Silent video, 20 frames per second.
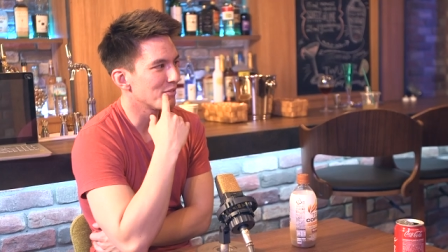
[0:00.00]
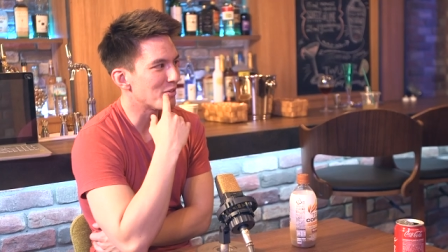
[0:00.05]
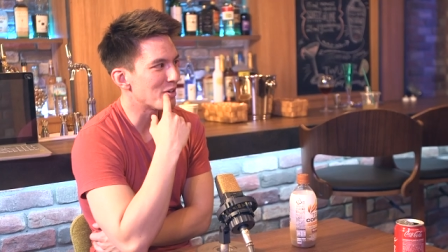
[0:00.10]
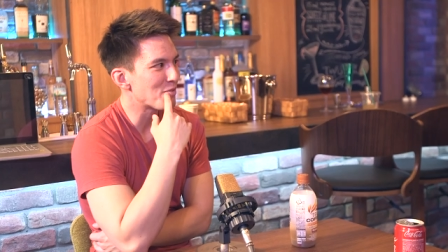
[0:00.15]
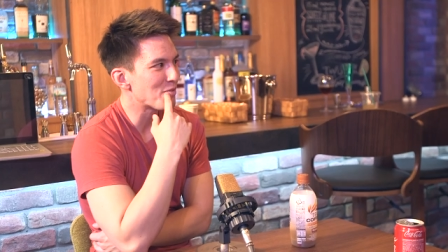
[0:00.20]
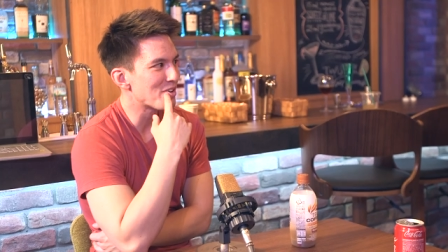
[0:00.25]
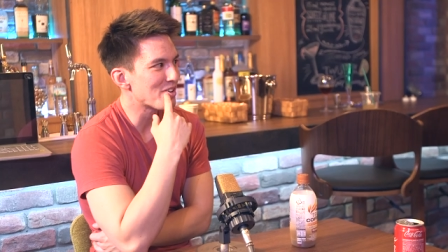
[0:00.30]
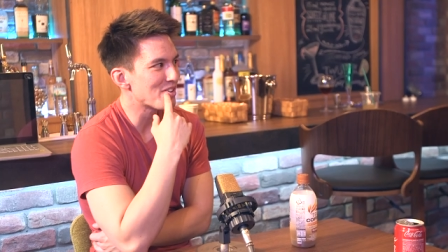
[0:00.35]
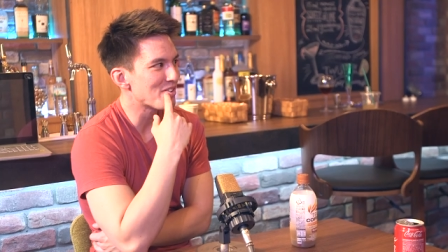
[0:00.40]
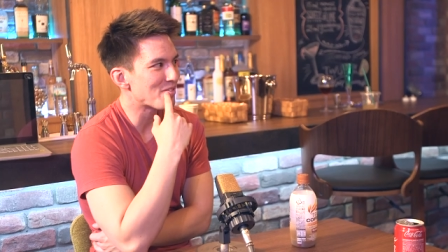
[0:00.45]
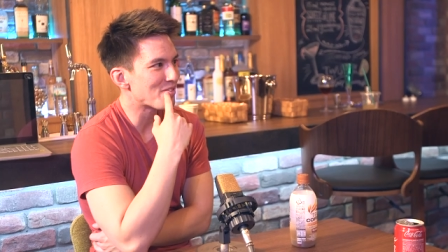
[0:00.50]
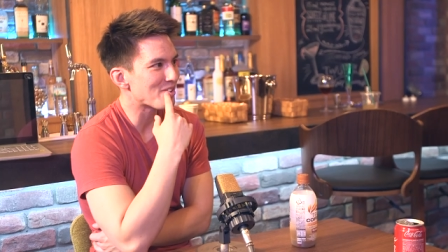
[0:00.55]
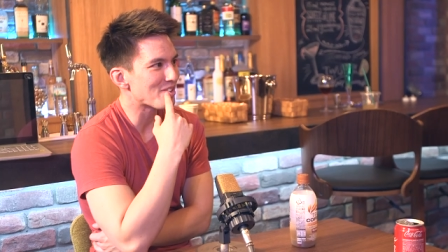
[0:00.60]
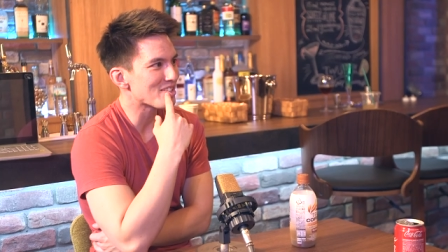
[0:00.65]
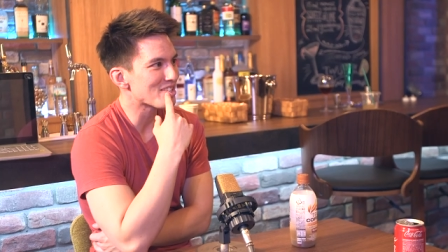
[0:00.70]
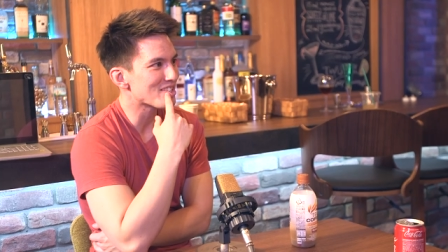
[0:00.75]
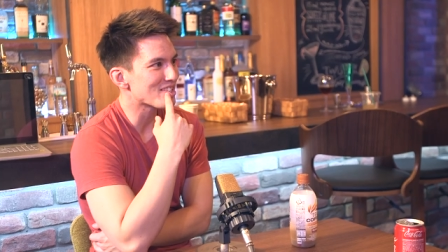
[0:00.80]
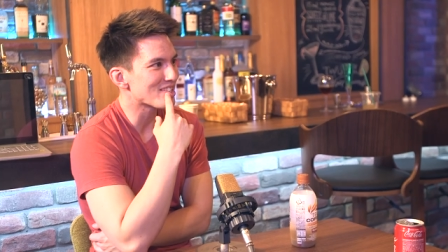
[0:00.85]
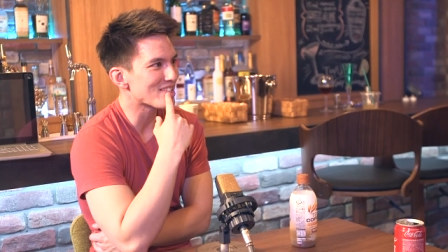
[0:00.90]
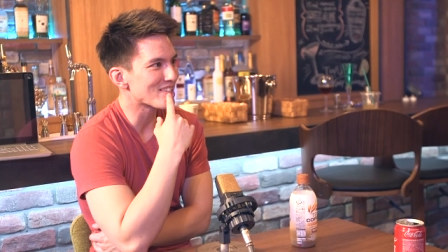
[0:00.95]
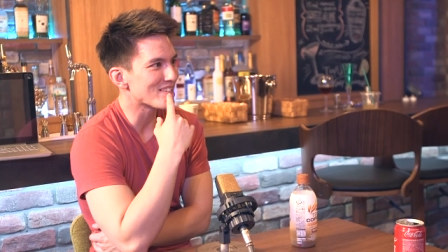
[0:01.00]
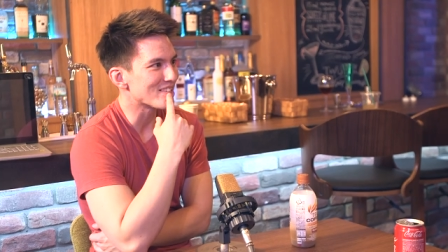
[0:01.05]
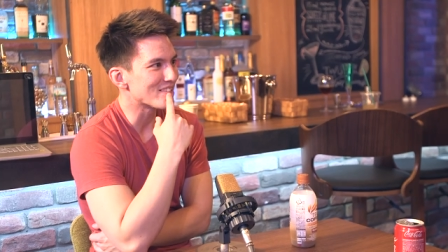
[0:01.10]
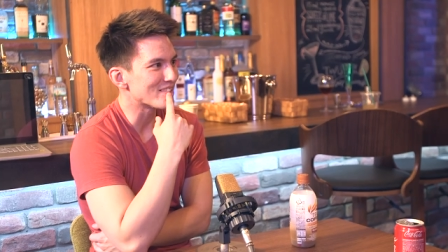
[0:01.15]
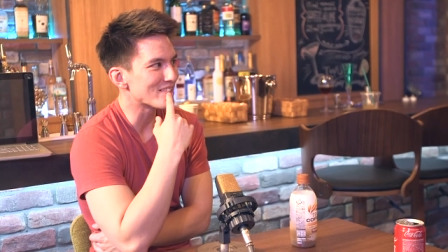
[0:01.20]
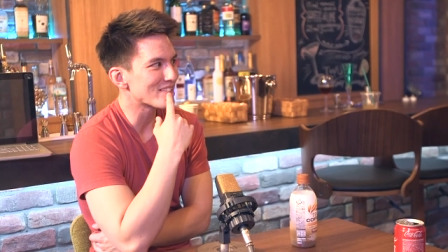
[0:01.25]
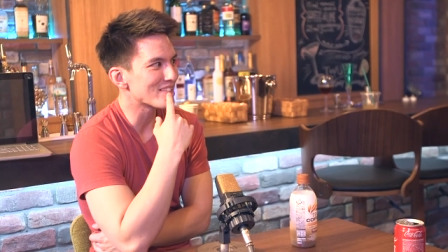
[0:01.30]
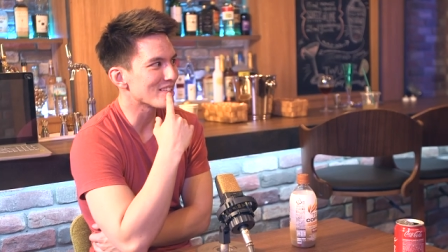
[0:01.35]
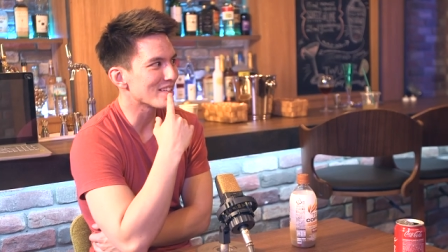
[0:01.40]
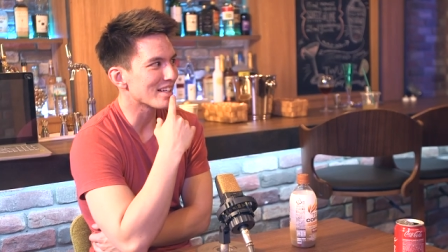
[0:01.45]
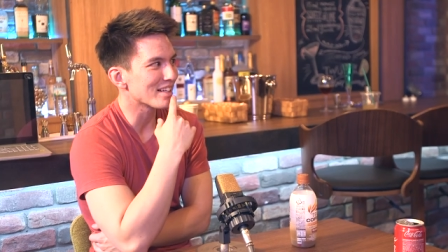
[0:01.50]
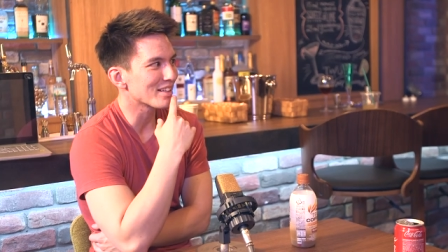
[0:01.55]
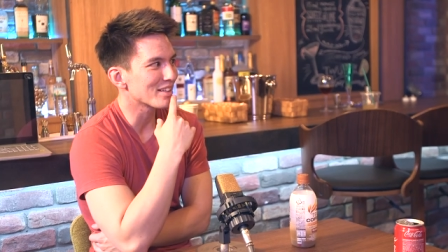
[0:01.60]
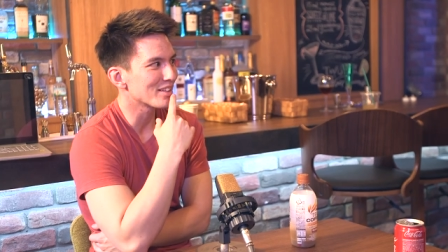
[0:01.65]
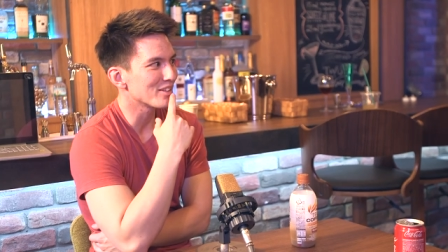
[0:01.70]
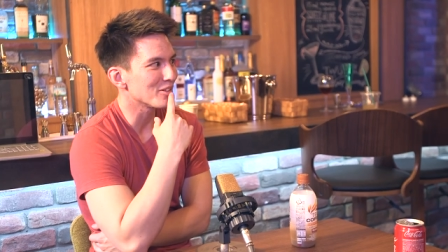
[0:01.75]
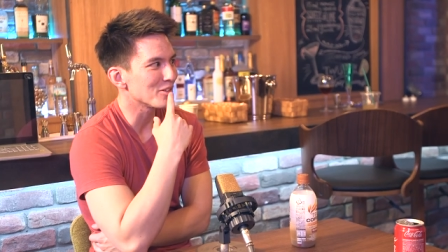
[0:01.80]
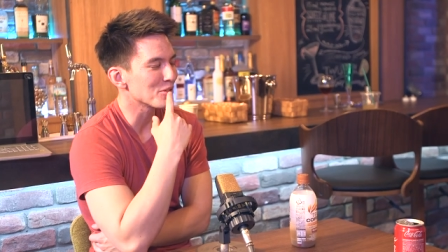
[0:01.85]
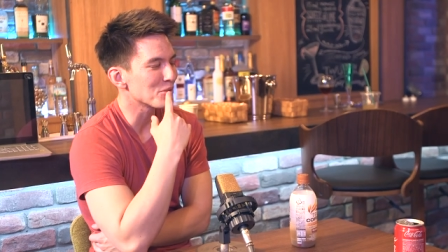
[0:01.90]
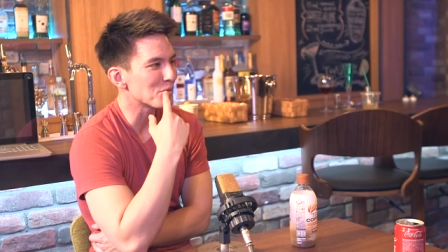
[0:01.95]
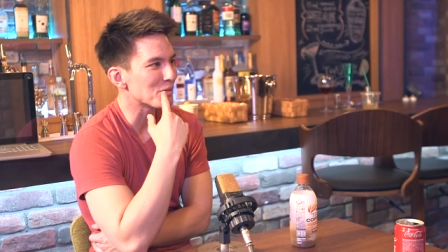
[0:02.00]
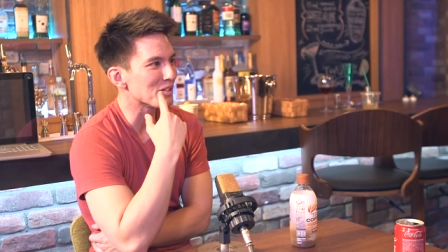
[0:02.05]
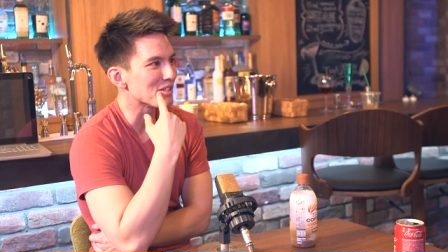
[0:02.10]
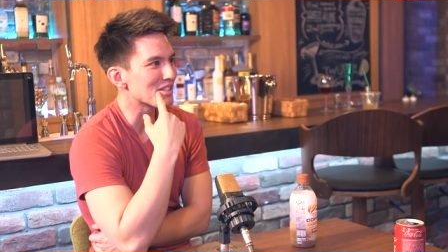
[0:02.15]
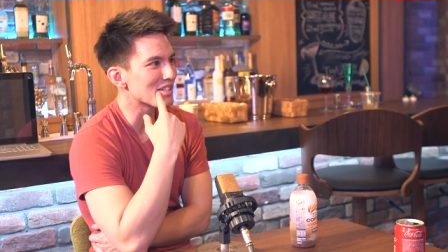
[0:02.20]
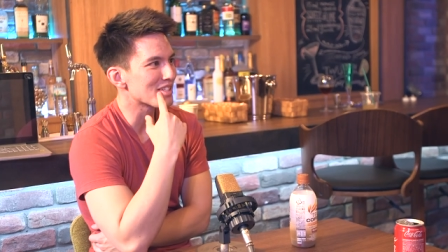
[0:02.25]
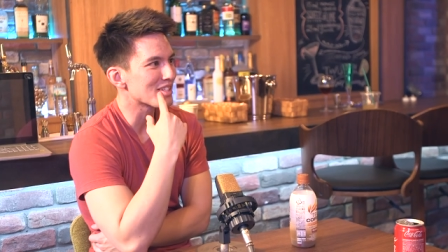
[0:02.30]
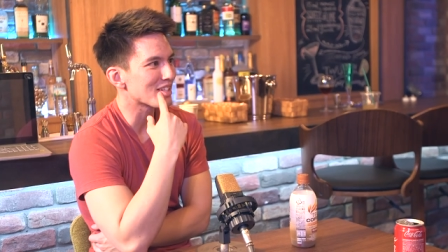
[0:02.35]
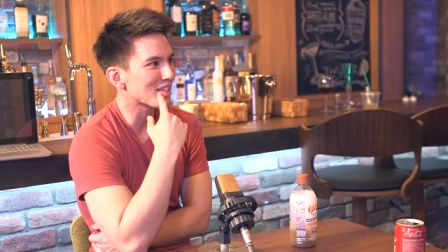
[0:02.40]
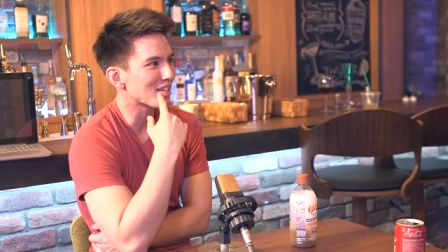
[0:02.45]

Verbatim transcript: When were you first introduced to like those words,